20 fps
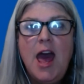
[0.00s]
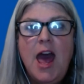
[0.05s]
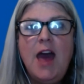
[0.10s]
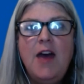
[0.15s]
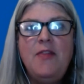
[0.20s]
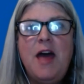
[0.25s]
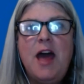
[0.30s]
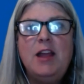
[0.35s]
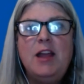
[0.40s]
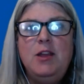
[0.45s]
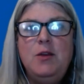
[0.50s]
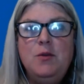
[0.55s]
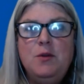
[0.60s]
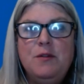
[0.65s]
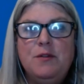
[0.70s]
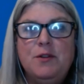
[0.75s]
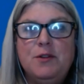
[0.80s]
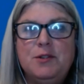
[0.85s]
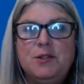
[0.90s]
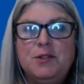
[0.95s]
and that
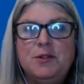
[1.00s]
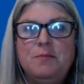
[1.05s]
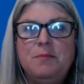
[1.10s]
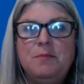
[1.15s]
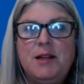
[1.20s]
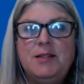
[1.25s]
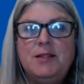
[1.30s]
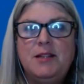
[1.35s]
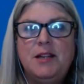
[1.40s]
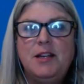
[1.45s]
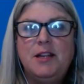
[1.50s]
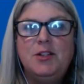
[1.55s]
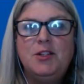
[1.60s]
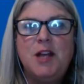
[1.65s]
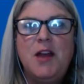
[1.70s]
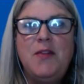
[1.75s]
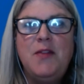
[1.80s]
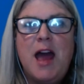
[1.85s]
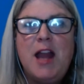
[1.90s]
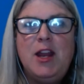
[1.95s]
universal message
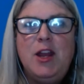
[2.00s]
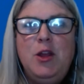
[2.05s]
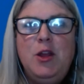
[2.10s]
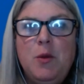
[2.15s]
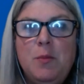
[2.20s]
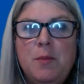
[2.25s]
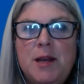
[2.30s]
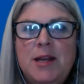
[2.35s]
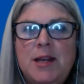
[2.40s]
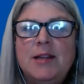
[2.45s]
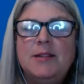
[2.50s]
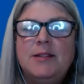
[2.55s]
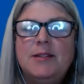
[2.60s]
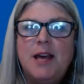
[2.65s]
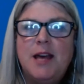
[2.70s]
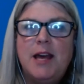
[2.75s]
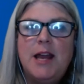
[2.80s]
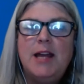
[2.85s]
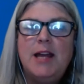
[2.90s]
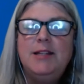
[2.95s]
and that humanness,
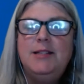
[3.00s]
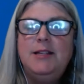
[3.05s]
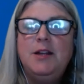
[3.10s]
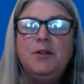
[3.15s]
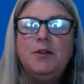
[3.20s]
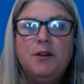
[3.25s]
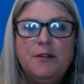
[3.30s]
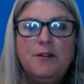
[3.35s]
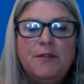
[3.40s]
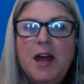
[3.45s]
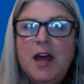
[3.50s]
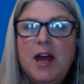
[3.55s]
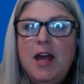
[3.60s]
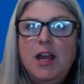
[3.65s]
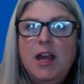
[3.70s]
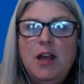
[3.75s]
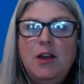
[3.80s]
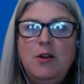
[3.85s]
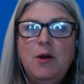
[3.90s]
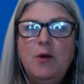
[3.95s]
that idea of,
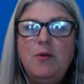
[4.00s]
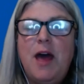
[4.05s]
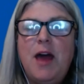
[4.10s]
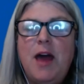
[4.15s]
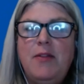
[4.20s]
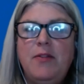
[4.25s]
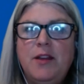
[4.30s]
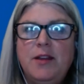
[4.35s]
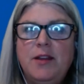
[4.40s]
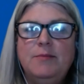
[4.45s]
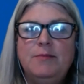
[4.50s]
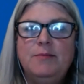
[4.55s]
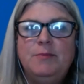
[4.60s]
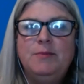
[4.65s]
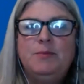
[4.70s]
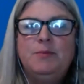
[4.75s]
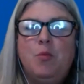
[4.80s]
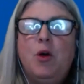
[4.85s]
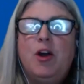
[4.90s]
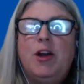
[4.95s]
you know, that
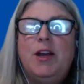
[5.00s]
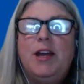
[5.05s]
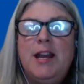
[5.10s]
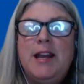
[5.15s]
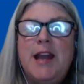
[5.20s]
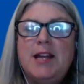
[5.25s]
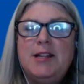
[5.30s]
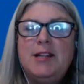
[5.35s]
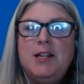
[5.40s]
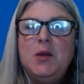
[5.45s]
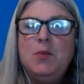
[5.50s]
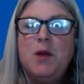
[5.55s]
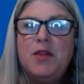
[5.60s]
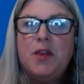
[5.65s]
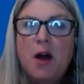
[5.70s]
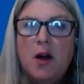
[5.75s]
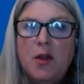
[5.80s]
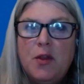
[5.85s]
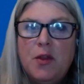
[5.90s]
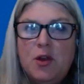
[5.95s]
we're connecting with
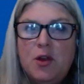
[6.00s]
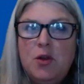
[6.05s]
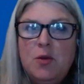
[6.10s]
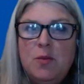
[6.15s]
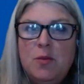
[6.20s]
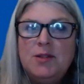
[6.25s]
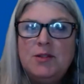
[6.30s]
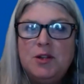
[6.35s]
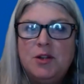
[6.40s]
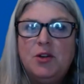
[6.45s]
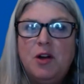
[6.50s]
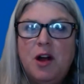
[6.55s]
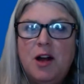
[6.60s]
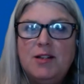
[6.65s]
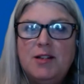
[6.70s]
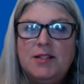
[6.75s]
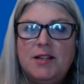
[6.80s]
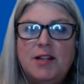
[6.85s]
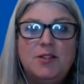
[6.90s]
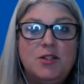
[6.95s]
other humans
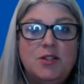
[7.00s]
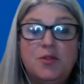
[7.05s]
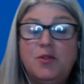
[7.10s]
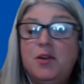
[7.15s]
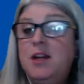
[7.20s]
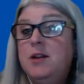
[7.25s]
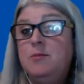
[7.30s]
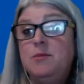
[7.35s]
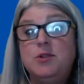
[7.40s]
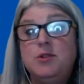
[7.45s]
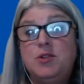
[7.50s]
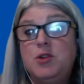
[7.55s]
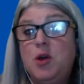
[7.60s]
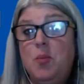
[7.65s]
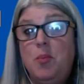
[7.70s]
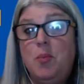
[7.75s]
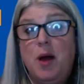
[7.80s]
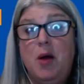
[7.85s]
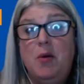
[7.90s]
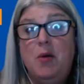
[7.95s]
across that screen. It was
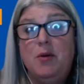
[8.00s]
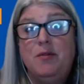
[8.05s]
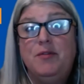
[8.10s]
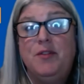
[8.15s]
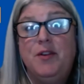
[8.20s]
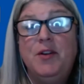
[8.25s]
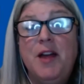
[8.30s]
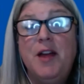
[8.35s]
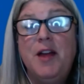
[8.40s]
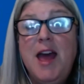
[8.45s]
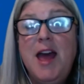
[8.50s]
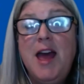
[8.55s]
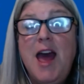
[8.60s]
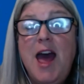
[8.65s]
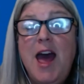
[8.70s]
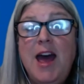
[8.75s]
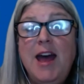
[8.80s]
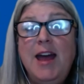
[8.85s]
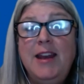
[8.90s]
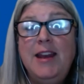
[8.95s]
so powerful.
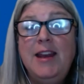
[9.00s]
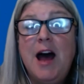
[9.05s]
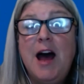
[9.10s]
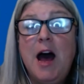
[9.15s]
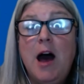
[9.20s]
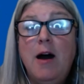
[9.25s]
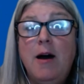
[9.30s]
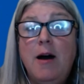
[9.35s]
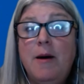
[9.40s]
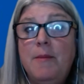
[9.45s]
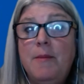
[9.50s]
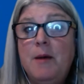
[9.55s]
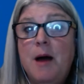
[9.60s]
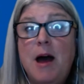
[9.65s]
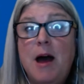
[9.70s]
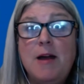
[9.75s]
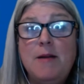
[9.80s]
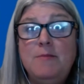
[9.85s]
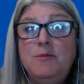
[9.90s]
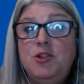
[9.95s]
And
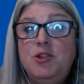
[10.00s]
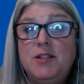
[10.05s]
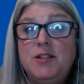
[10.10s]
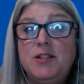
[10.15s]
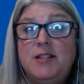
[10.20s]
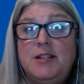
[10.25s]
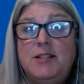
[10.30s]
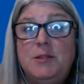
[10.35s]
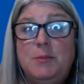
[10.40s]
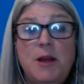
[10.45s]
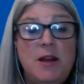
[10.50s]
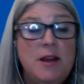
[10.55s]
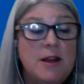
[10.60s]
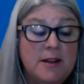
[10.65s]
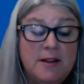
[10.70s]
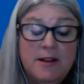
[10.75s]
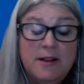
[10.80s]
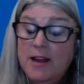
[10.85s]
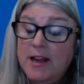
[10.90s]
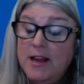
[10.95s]
I'm just, it's been
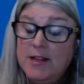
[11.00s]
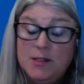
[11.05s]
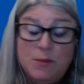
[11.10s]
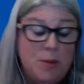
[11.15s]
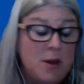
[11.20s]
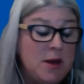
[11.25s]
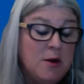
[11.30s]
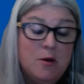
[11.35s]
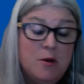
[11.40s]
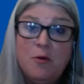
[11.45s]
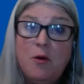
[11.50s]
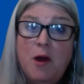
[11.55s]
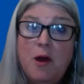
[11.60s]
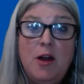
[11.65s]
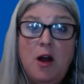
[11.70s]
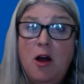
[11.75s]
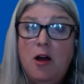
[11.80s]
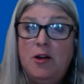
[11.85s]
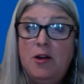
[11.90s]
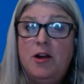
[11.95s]
a
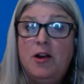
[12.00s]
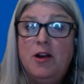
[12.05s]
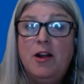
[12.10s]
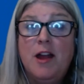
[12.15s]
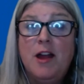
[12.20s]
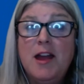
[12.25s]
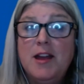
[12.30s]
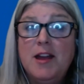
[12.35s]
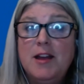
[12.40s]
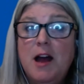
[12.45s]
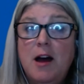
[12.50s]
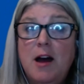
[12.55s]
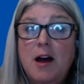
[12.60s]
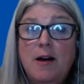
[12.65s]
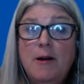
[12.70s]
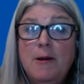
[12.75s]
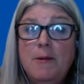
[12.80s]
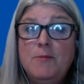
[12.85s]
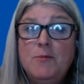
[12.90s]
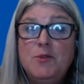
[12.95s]
great honor
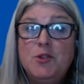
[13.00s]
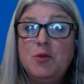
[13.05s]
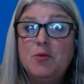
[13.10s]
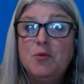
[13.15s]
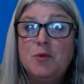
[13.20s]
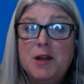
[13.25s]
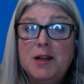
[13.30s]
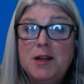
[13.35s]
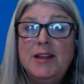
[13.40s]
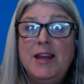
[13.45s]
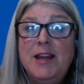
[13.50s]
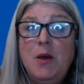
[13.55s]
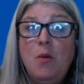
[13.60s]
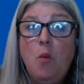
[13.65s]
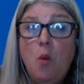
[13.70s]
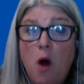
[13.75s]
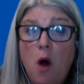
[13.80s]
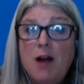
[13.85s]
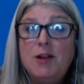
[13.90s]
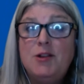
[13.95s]
to
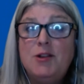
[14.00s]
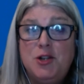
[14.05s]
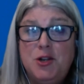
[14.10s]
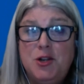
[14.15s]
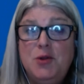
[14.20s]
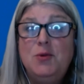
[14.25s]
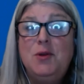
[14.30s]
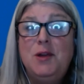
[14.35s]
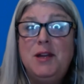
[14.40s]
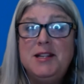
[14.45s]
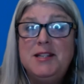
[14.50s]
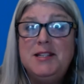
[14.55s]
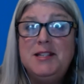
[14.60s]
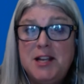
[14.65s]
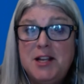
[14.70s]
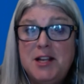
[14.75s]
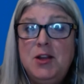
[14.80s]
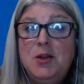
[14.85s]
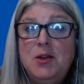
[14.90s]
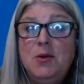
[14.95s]
really watch you
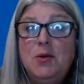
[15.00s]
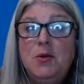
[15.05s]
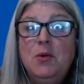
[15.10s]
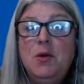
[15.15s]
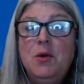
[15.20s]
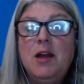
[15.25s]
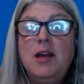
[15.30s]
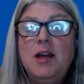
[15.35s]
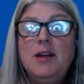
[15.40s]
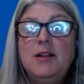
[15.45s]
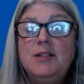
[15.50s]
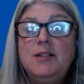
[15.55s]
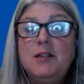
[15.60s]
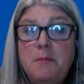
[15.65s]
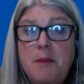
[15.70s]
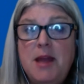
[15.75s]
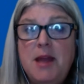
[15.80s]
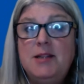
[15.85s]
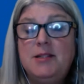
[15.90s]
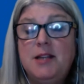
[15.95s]
continue to
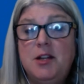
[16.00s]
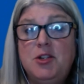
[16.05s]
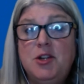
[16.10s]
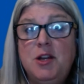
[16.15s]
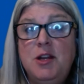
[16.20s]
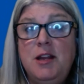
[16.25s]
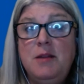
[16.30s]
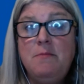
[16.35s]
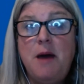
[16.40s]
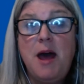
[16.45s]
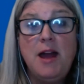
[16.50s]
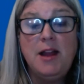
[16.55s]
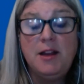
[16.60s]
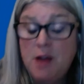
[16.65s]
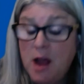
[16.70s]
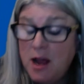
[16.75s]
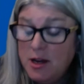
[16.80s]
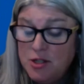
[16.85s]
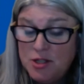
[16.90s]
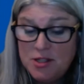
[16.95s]
make such an impact,
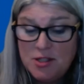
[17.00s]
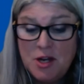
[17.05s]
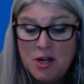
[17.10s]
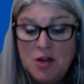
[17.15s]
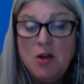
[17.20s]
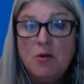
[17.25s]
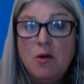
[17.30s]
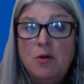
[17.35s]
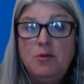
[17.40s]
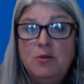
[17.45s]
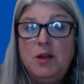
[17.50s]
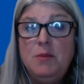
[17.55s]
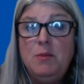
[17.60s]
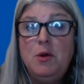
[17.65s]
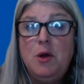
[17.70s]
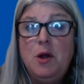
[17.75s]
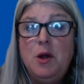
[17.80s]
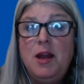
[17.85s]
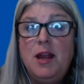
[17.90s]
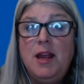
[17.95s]
not just in your own
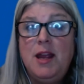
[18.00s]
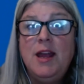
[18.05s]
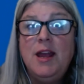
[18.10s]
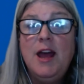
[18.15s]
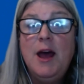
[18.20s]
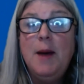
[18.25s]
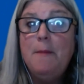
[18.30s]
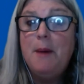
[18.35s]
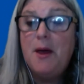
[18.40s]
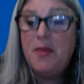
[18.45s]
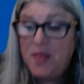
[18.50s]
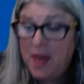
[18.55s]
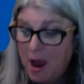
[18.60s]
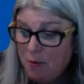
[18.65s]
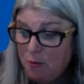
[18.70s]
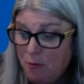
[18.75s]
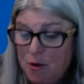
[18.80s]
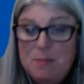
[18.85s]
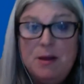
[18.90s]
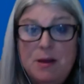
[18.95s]
community, but
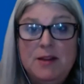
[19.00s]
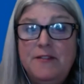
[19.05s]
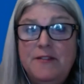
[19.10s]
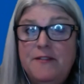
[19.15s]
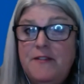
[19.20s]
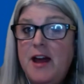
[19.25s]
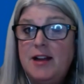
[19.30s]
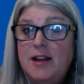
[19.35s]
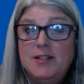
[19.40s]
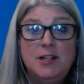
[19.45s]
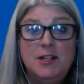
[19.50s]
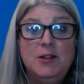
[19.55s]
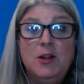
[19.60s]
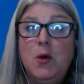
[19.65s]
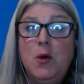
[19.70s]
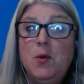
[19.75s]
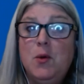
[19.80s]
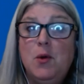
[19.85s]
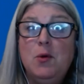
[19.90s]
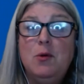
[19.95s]
that ripple effect in
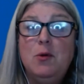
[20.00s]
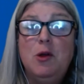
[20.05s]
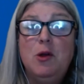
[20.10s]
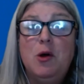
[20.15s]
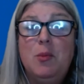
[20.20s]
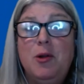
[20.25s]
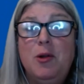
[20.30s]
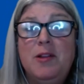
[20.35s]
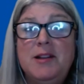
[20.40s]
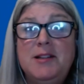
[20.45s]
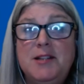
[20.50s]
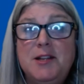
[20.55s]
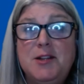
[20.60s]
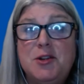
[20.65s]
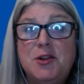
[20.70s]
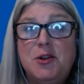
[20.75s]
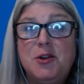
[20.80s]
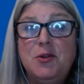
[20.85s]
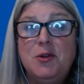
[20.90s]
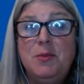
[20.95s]
local, global, and
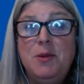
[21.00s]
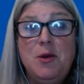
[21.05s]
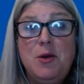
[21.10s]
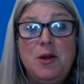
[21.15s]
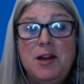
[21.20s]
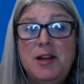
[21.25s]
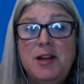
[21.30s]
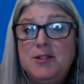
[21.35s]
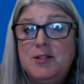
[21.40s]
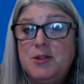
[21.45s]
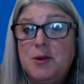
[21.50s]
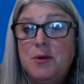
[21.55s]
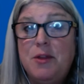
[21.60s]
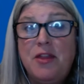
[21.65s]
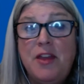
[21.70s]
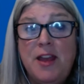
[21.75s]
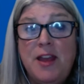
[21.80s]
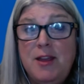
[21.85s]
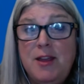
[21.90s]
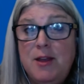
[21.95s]
digital communities. So
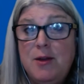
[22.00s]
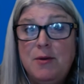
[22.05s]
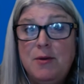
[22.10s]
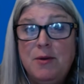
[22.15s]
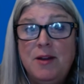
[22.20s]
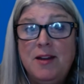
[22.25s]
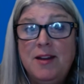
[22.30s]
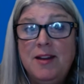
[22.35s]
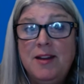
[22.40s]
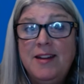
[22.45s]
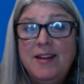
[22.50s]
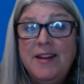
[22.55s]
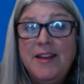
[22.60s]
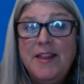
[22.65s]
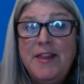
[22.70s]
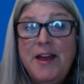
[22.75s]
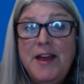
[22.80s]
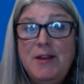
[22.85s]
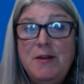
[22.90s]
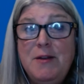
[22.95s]
thank you.
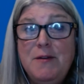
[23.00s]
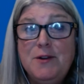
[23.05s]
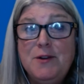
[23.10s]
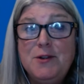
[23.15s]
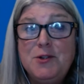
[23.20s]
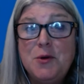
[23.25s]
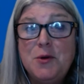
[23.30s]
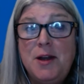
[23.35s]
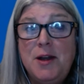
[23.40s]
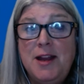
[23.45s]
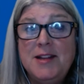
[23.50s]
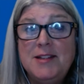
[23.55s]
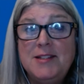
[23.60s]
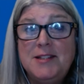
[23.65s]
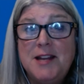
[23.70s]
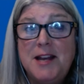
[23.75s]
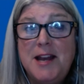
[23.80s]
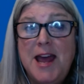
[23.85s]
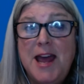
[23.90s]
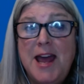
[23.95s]
Thank you for joining
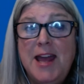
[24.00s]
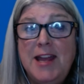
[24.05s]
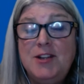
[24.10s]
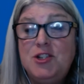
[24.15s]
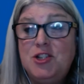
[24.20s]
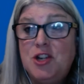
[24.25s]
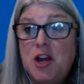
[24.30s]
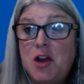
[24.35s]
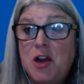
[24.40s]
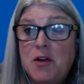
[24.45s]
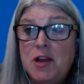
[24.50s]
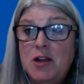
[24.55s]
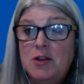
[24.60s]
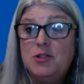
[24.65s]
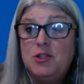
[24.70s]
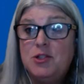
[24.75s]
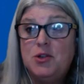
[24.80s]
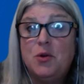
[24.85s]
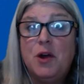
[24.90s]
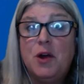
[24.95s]
us today, sharing your
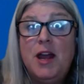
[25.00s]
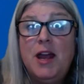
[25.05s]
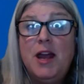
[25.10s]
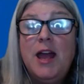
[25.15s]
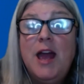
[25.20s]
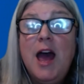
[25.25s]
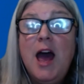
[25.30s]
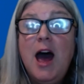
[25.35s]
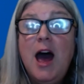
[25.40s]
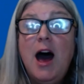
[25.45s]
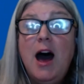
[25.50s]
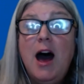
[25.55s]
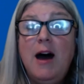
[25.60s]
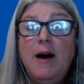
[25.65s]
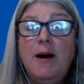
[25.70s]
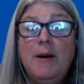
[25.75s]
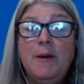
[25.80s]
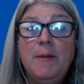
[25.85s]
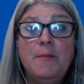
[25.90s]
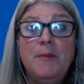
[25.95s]
story,
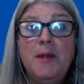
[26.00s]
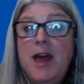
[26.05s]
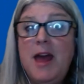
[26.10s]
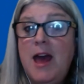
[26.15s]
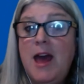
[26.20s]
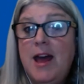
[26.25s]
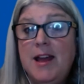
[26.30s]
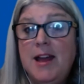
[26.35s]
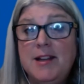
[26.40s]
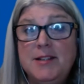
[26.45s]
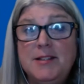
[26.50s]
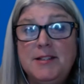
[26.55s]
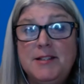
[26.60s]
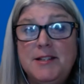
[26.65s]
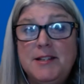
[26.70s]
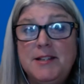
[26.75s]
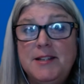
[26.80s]
and